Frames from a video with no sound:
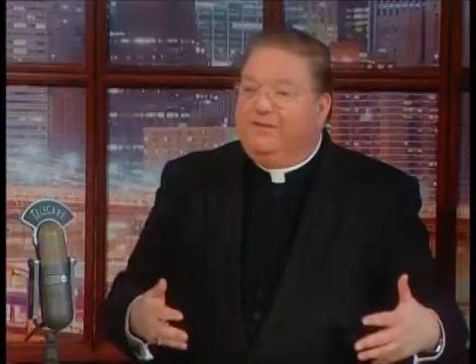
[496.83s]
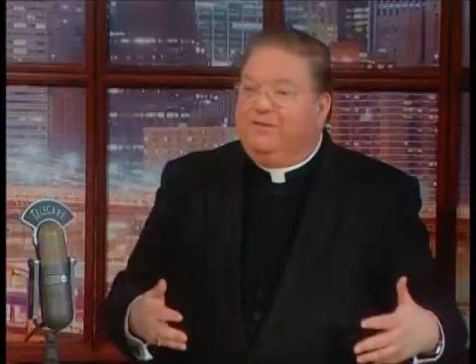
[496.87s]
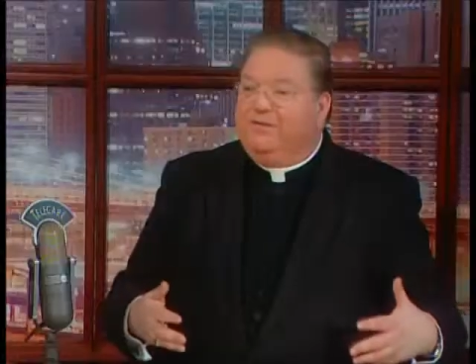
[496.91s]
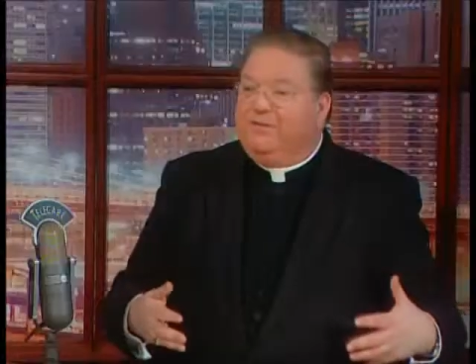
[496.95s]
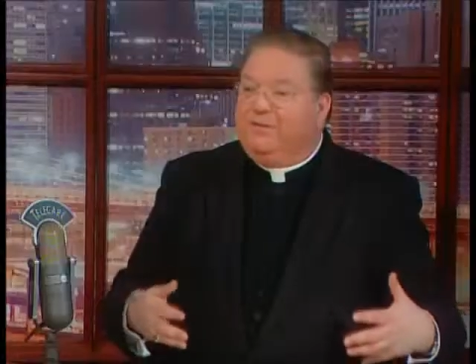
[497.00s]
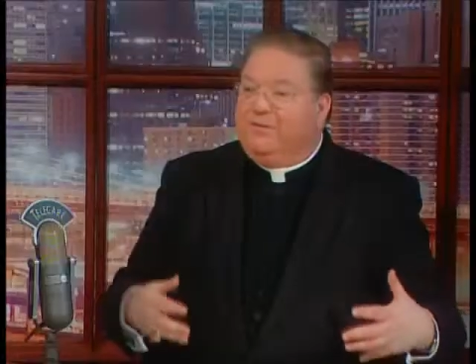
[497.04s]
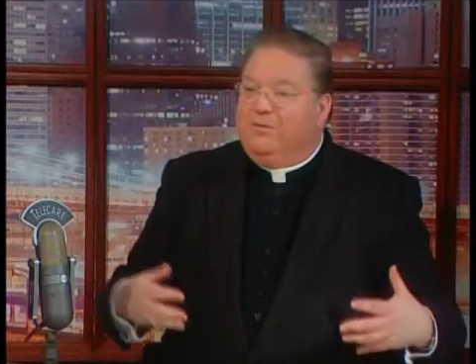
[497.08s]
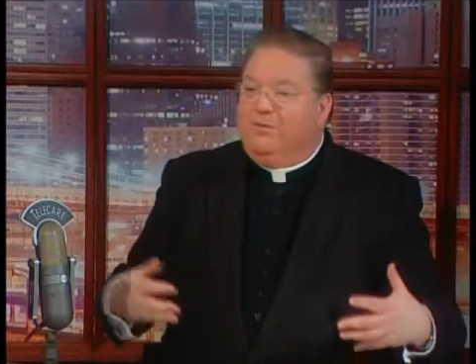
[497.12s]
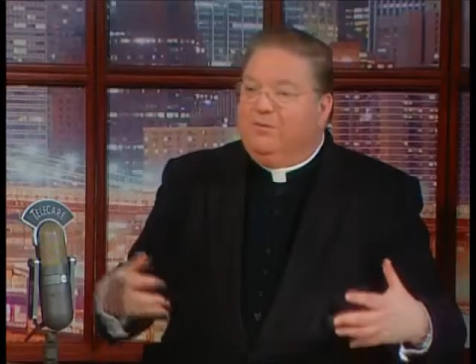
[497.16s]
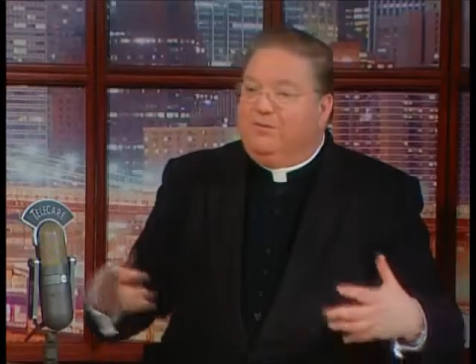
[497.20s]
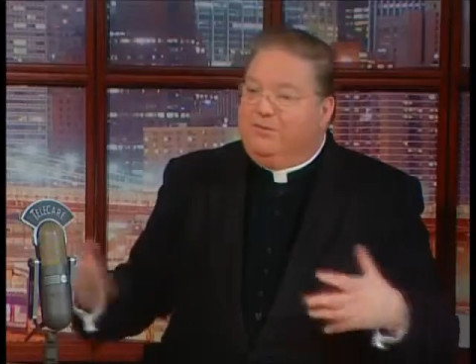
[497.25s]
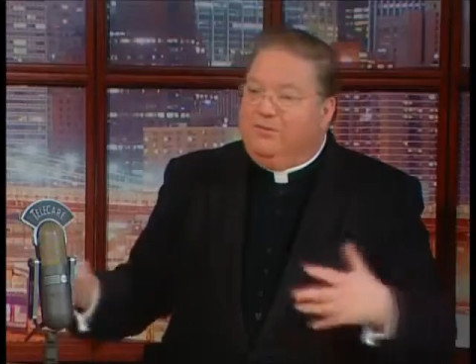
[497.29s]

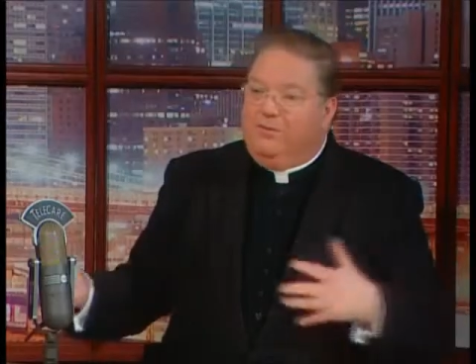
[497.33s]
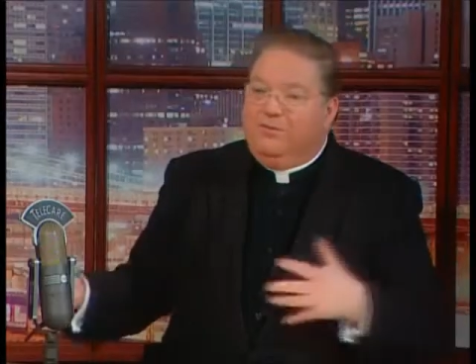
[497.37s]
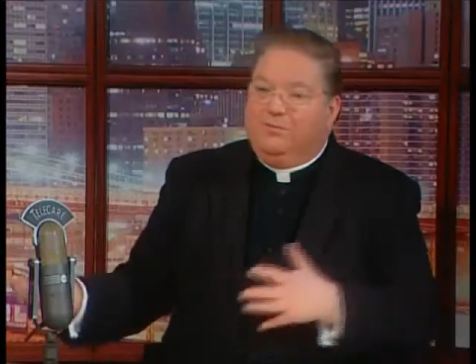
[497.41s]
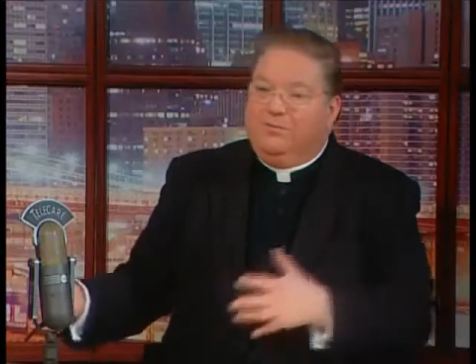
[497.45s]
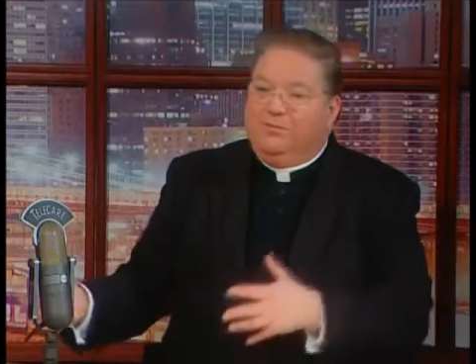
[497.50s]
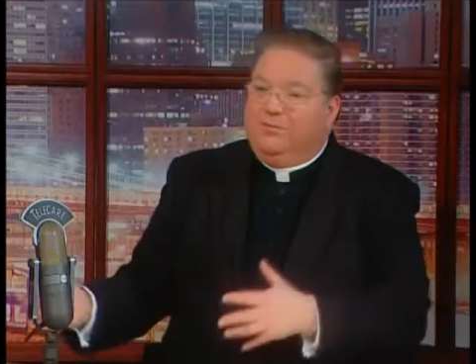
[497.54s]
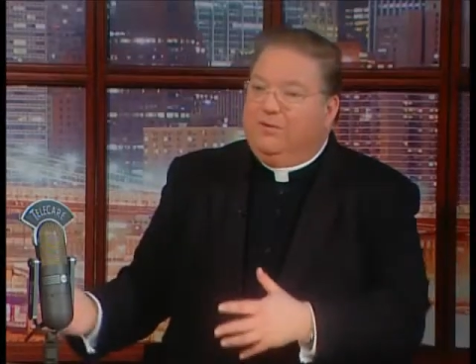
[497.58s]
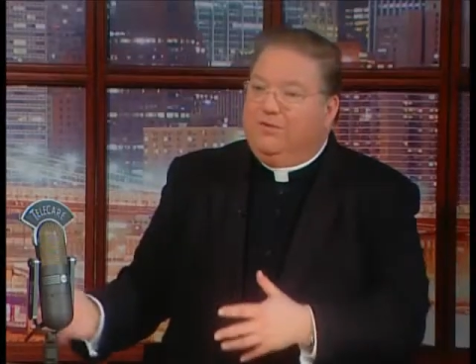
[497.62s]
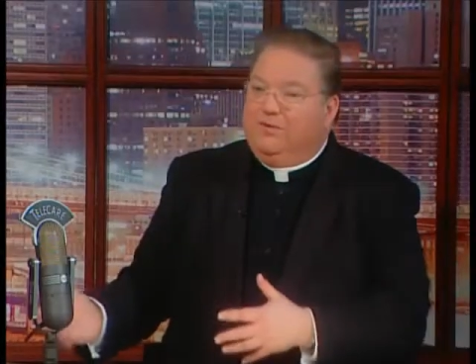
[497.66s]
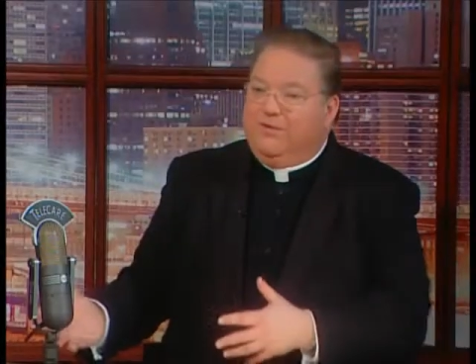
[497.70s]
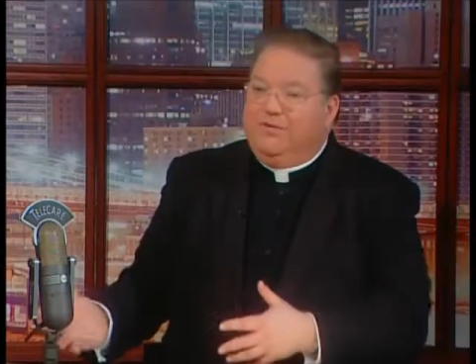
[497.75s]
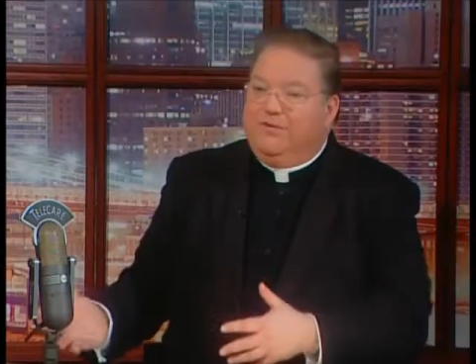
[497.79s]
are also
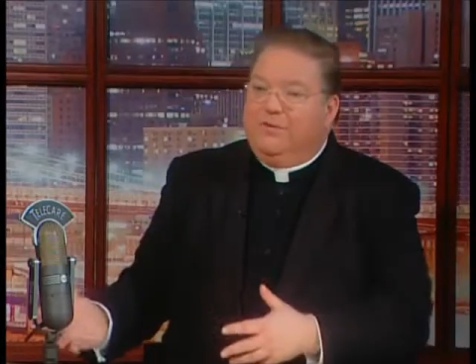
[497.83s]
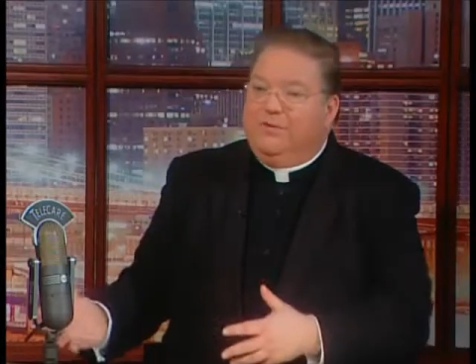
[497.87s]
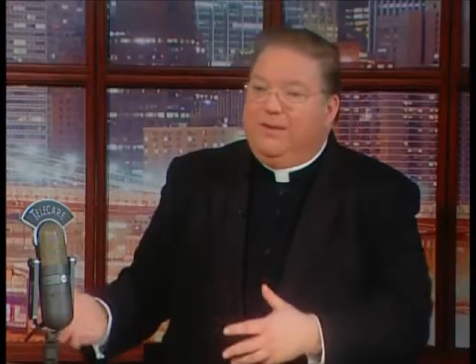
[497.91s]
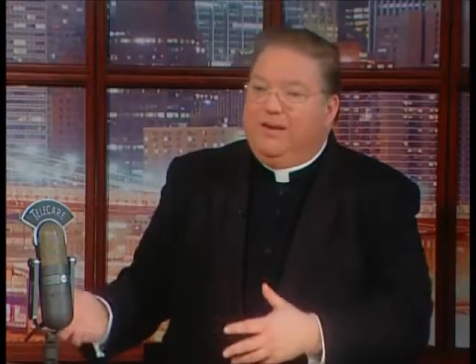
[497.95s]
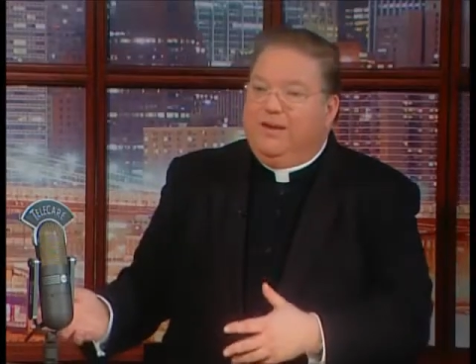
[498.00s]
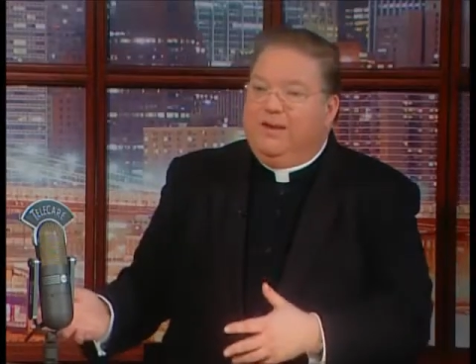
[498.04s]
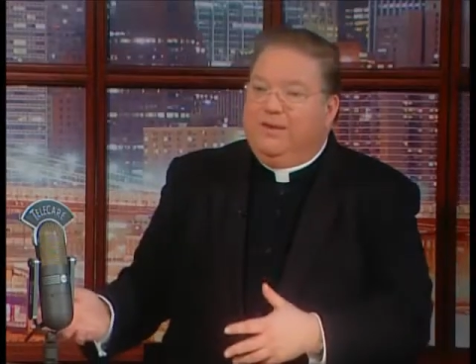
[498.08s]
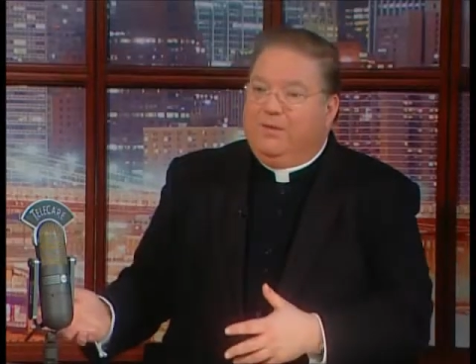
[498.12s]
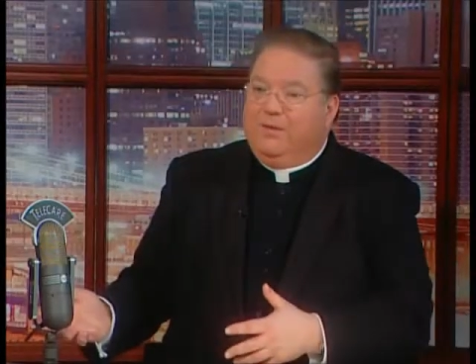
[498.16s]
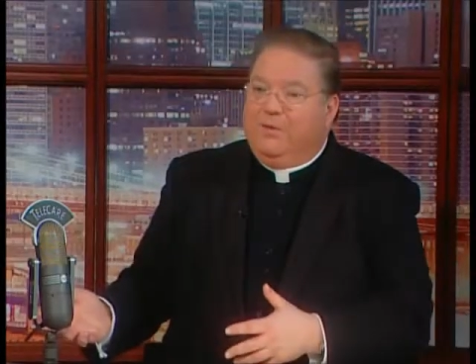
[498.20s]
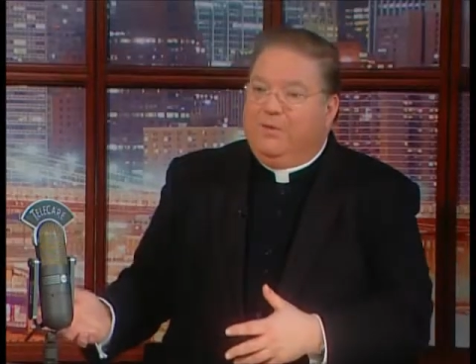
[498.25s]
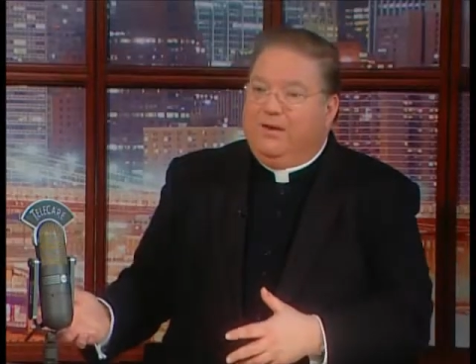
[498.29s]

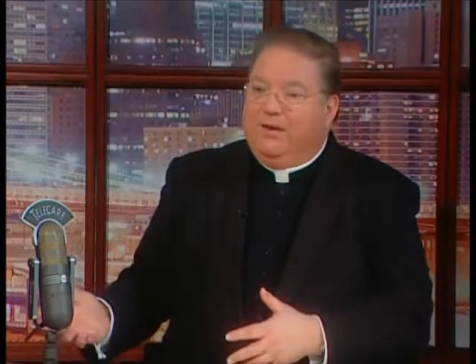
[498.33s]
participating in the